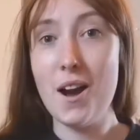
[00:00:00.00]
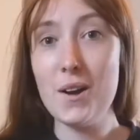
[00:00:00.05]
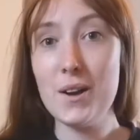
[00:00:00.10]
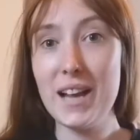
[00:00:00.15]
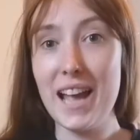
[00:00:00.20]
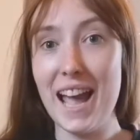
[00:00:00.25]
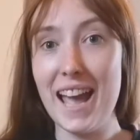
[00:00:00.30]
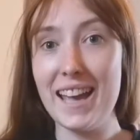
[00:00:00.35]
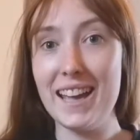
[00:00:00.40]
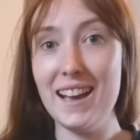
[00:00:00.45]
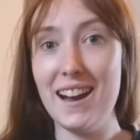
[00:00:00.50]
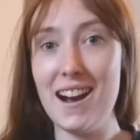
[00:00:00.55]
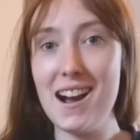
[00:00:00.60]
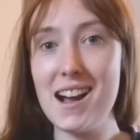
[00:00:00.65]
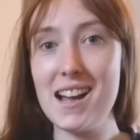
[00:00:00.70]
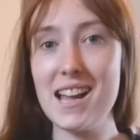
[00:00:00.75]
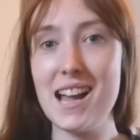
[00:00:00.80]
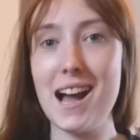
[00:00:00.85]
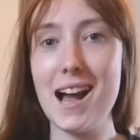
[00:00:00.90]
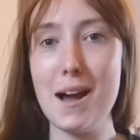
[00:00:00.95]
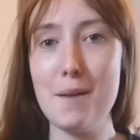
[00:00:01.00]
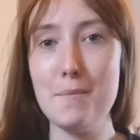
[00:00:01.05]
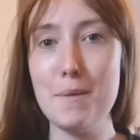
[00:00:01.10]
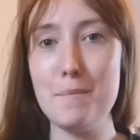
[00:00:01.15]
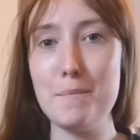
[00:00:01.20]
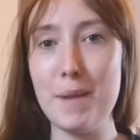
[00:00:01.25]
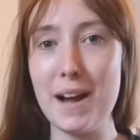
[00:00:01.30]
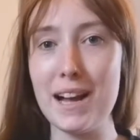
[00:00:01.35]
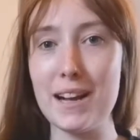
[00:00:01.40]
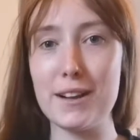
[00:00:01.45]
Okay, I
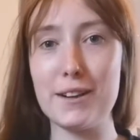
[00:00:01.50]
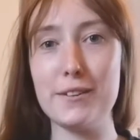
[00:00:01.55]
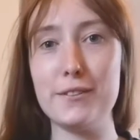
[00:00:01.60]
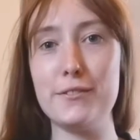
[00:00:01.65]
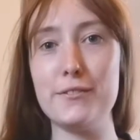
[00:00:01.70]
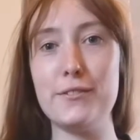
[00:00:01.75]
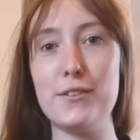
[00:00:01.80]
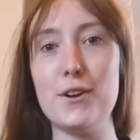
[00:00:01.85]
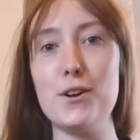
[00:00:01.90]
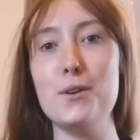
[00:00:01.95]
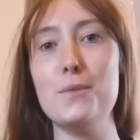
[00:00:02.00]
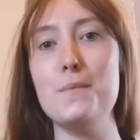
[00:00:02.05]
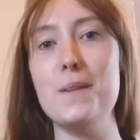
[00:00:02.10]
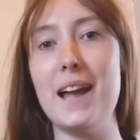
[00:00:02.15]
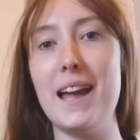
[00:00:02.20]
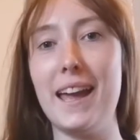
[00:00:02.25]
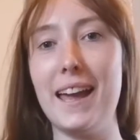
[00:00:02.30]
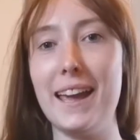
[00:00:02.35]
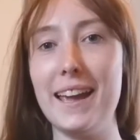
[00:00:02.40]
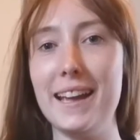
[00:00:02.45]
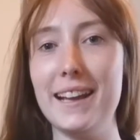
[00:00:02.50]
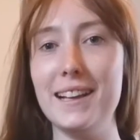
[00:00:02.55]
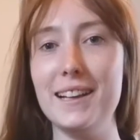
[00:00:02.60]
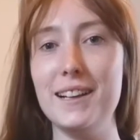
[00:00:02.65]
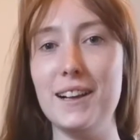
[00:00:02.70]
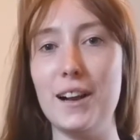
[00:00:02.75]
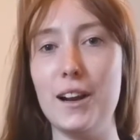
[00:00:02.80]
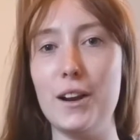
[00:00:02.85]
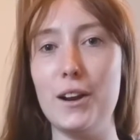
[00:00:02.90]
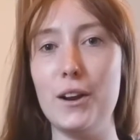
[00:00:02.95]
am back from a